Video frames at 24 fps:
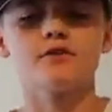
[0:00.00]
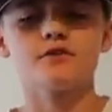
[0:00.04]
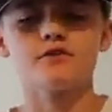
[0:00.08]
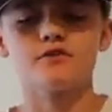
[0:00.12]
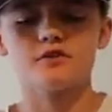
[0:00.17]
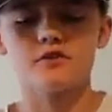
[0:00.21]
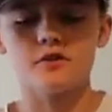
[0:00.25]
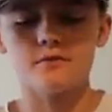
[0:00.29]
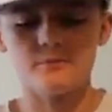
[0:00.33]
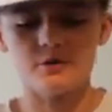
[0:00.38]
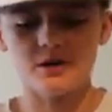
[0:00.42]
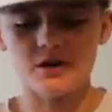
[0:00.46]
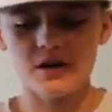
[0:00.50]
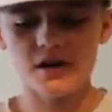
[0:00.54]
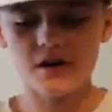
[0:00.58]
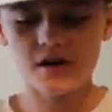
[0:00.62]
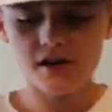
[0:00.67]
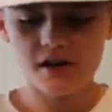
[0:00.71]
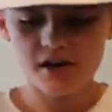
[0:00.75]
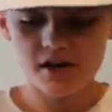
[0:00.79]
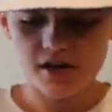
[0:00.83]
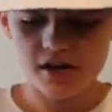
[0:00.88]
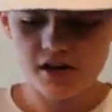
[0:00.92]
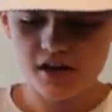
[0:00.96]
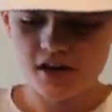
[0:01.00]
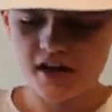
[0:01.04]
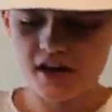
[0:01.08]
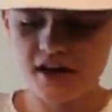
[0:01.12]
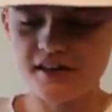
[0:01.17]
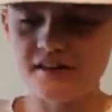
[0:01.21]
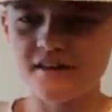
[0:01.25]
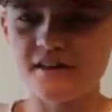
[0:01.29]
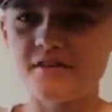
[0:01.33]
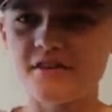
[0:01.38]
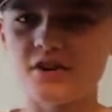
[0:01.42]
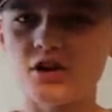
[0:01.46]
for the summer. Okay. Perfect for
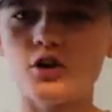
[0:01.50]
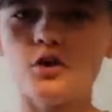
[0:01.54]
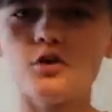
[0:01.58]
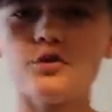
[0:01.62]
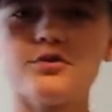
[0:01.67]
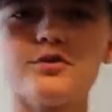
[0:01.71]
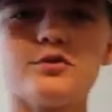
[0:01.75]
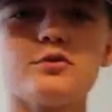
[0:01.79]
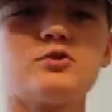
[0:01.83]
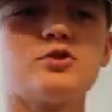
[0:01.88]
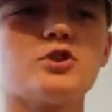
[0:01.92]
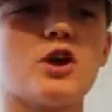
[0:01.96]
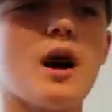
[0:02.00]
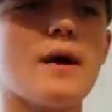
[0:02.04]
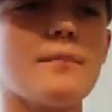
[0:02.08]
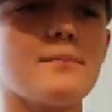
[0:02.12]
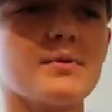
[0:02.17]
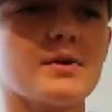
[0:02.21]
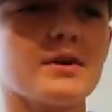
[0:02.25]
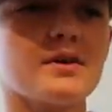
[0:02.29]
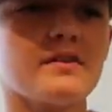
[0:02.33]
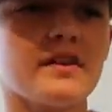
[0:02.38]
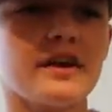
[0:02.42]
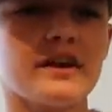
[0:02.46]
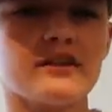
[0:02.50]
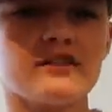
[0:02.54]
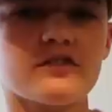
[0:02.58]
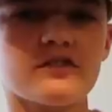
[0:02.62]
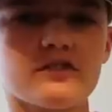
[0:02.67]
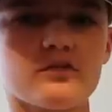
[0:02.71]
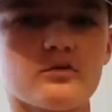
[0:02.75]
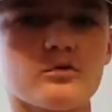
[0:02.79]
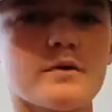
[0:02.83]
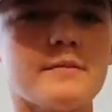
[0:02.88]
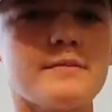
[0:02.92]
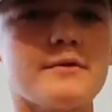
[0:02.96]
summer. And then they're also dropping like
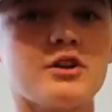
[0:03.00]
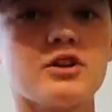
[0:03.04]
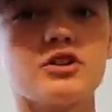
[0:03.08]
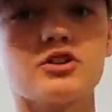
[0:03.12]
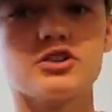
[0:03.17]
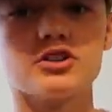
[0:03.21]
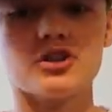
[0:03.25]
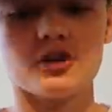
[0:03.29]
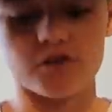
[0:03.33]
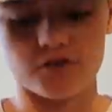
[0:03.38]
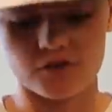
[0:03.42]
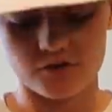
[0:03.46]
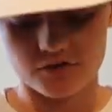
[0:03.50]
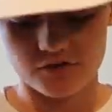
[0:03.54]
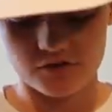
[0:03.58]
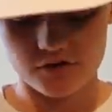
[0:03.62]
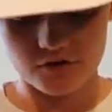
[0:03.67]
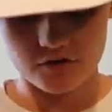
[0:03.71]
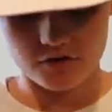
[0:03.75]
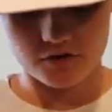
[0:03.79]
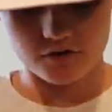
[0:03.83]
swimming trunks too.